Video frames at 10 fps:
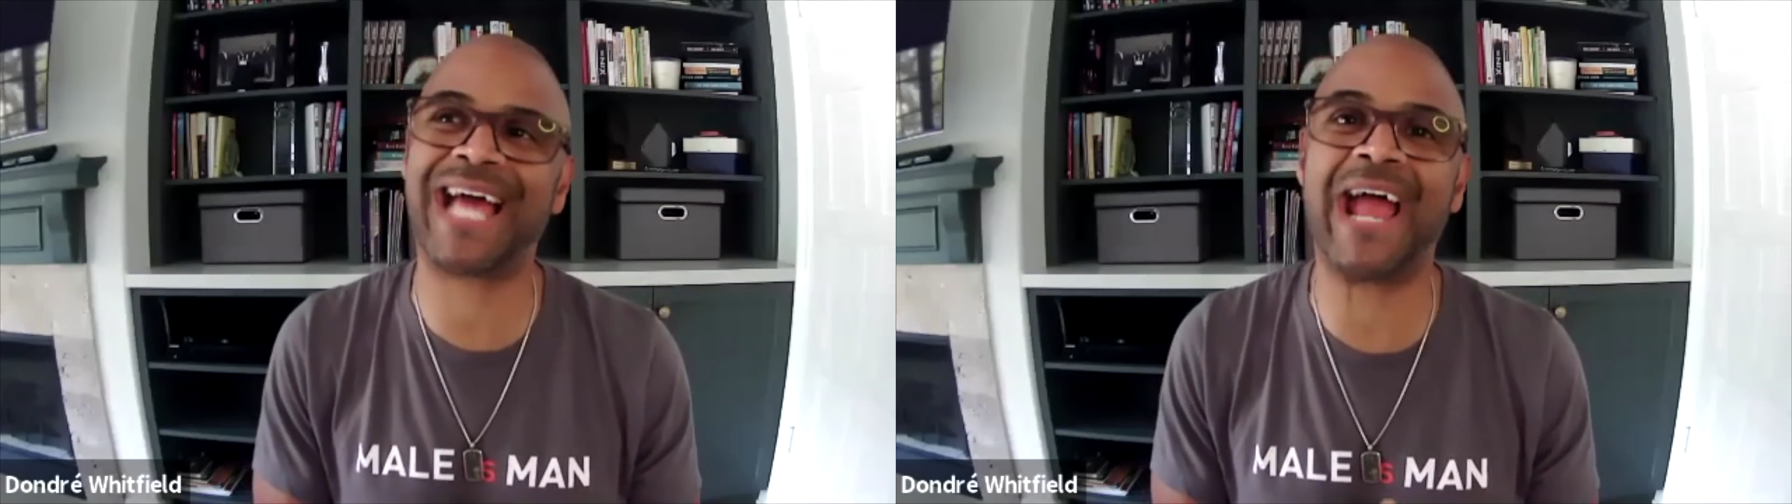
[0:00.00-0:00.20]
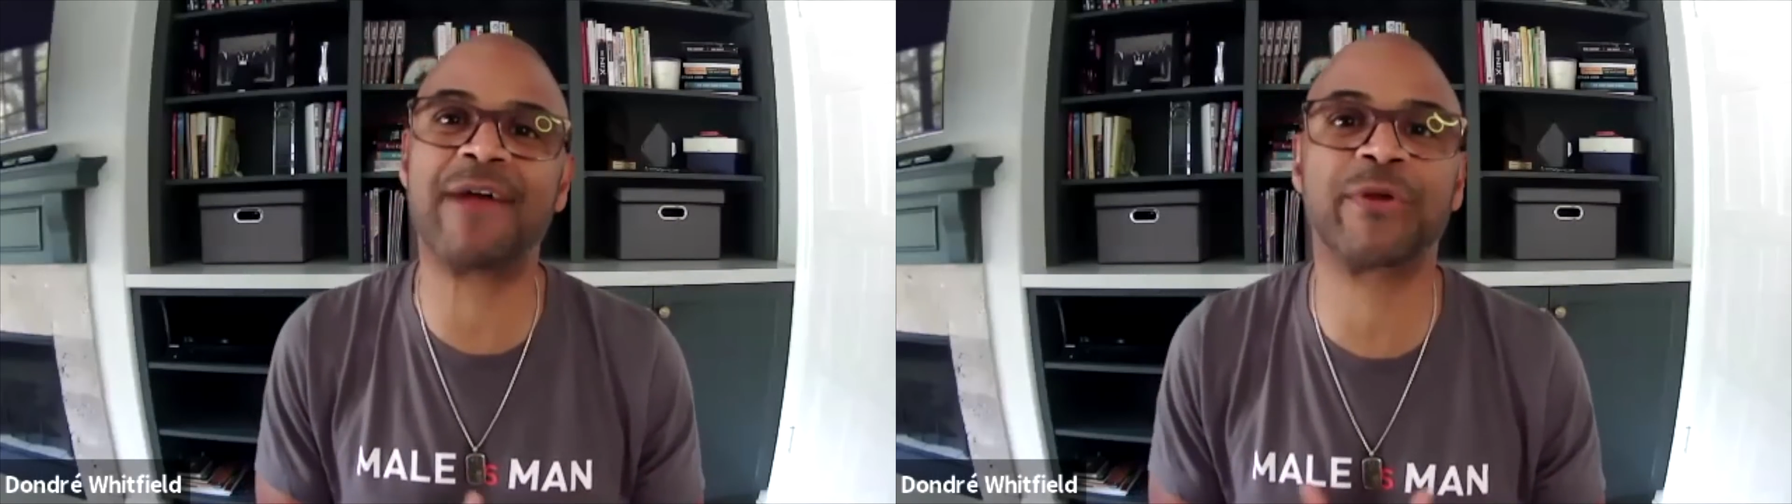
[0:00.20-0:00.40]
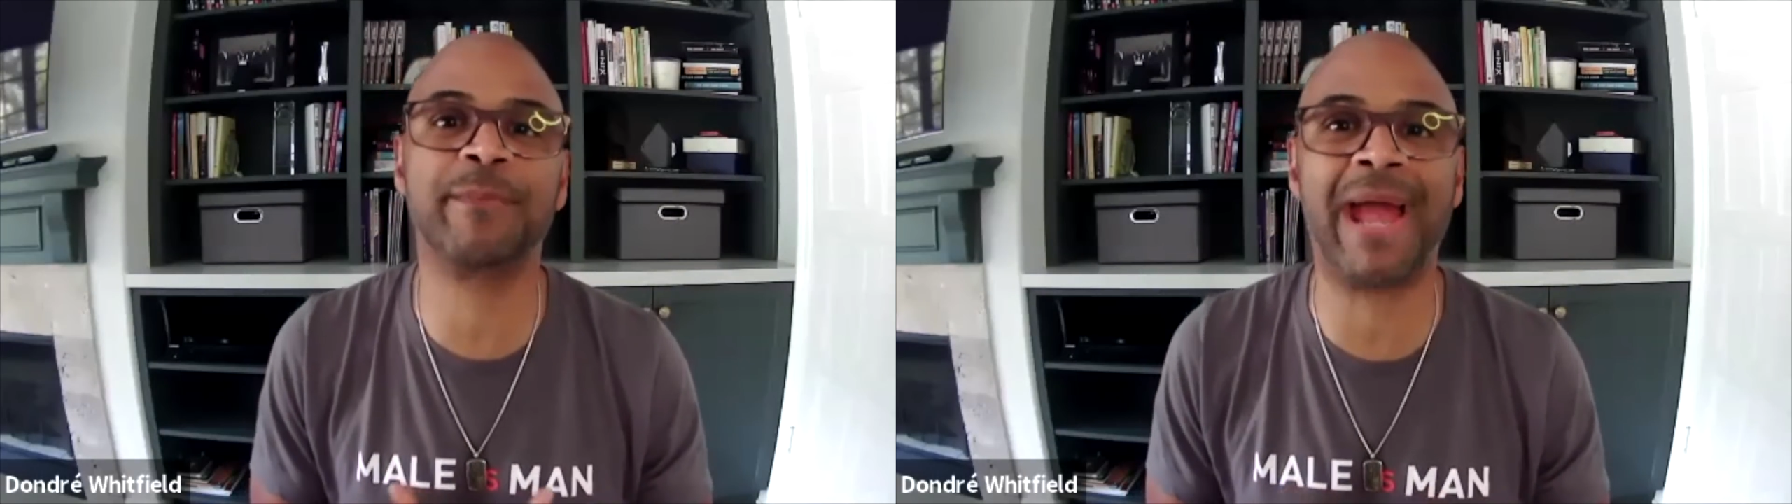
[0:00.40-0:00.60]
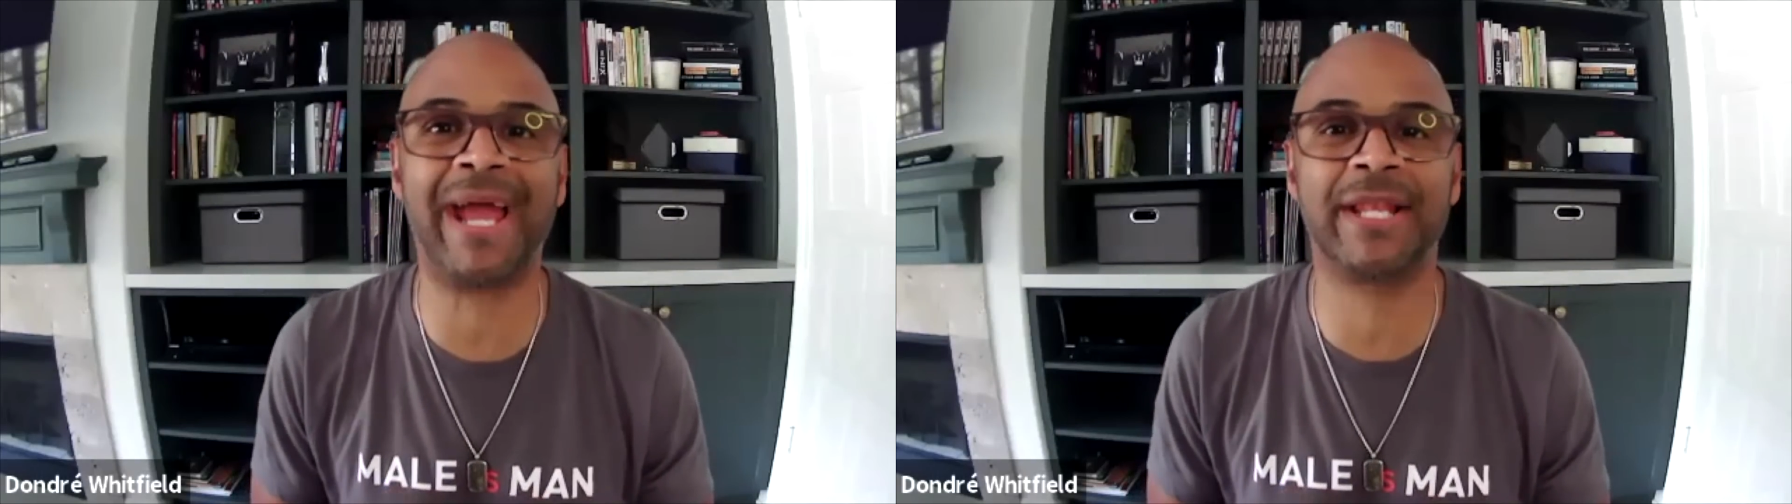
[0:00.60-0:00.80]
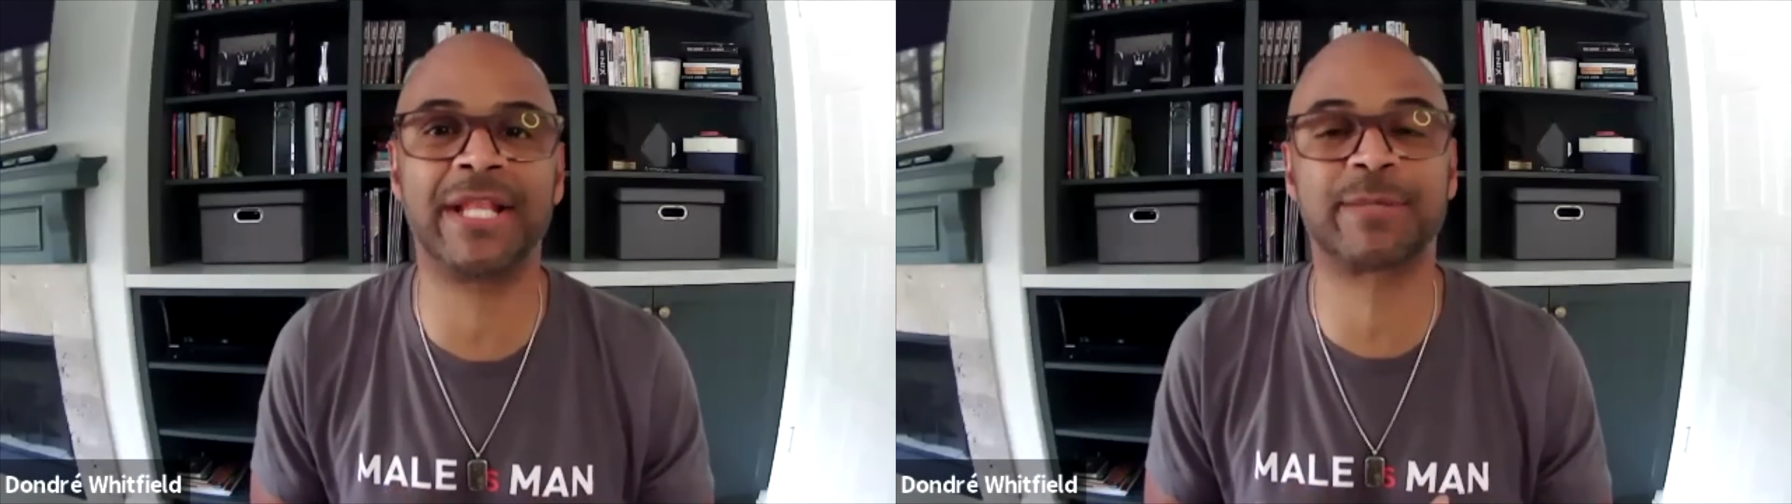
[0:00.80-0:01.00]
every
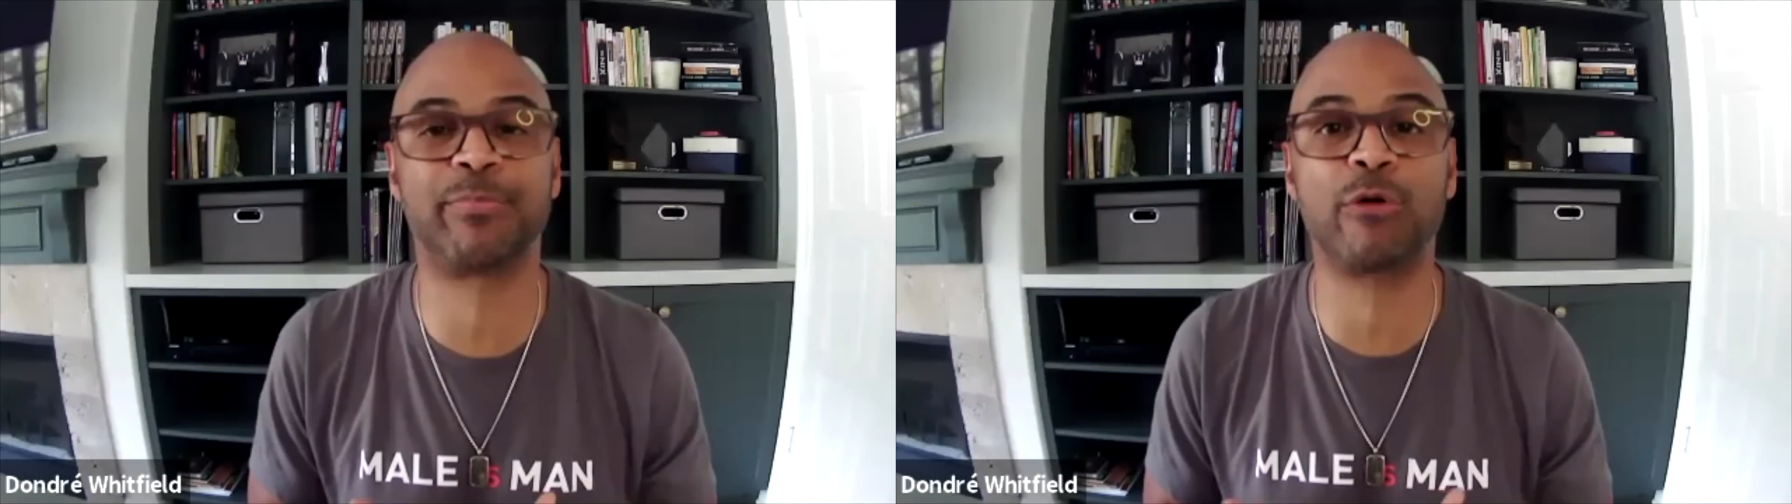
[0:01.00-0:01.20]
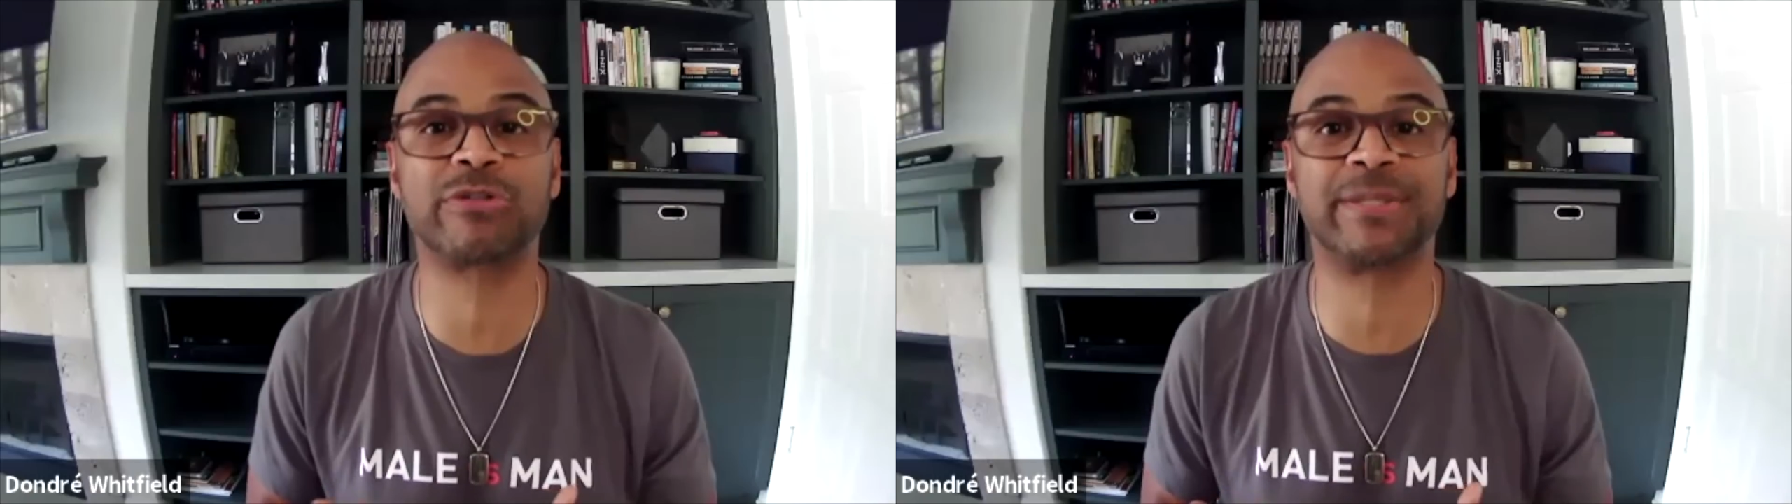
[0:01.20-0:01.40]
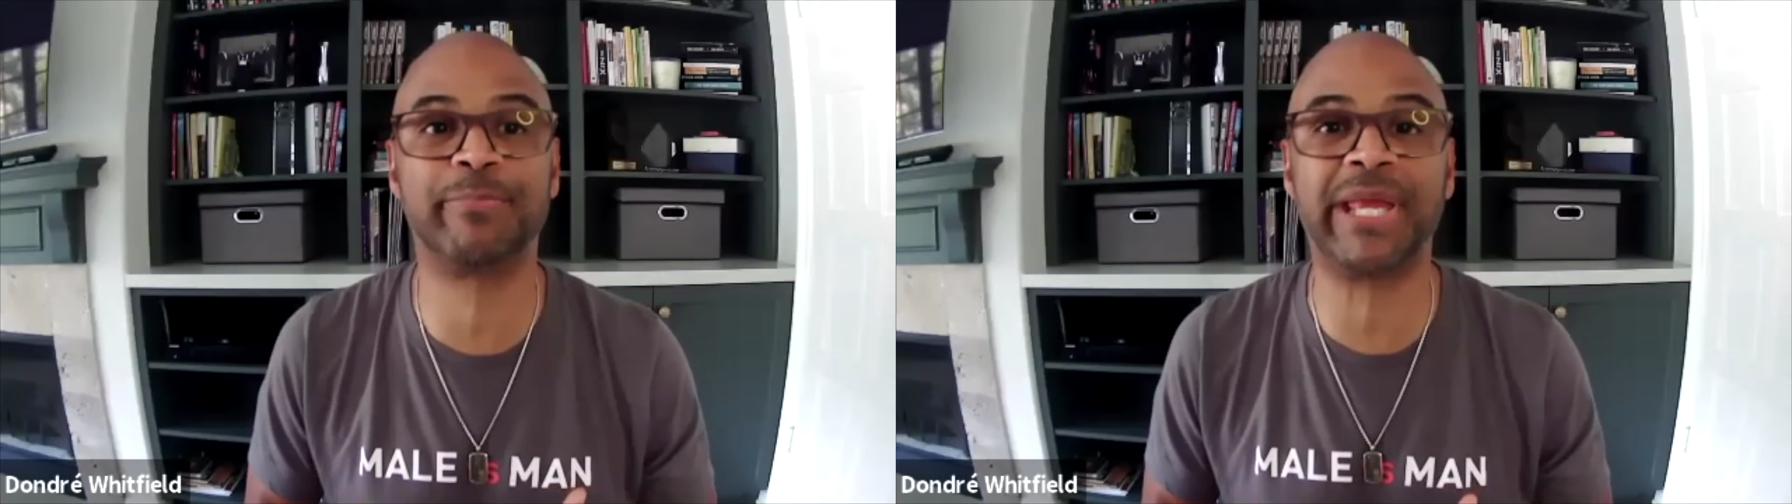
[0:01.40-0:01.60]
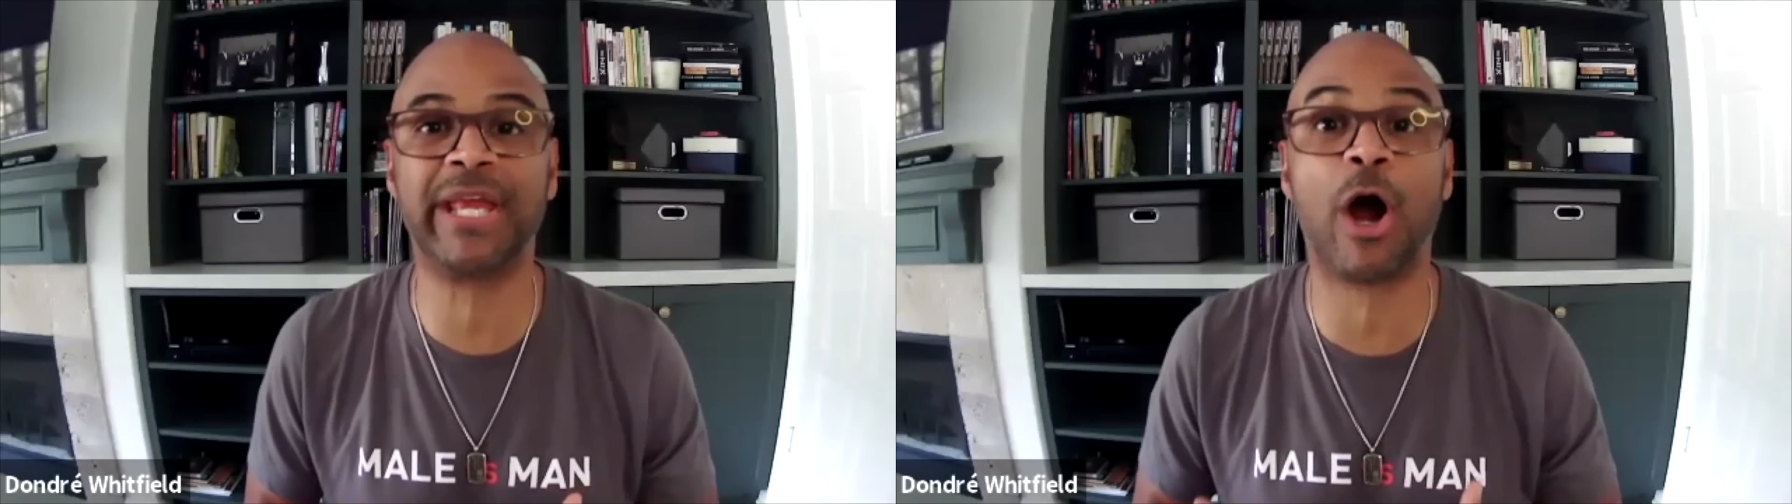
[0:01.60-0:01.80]
man is supposed to be